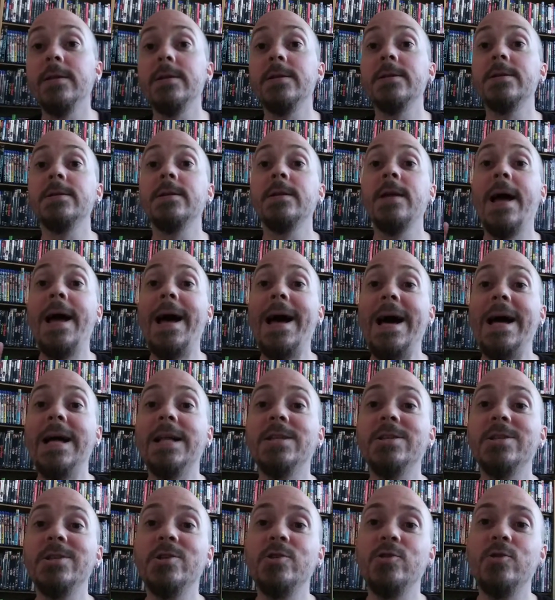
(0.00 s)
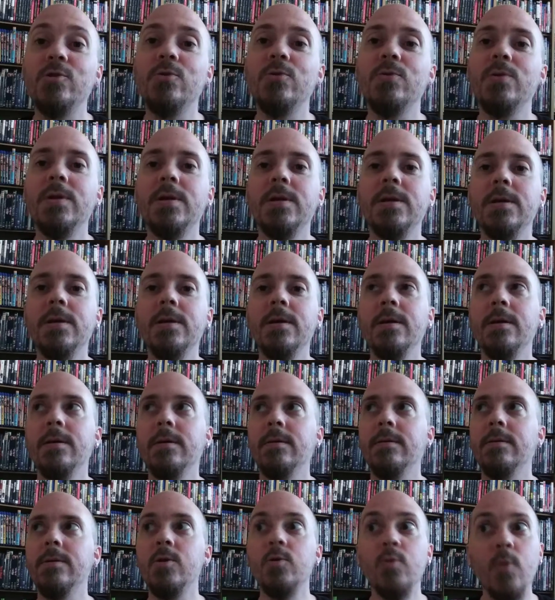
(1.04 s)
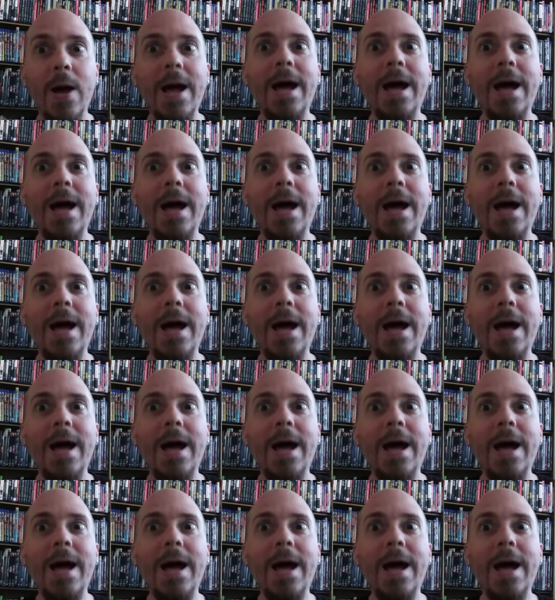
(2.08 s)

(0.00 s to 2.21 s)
This adds to the, you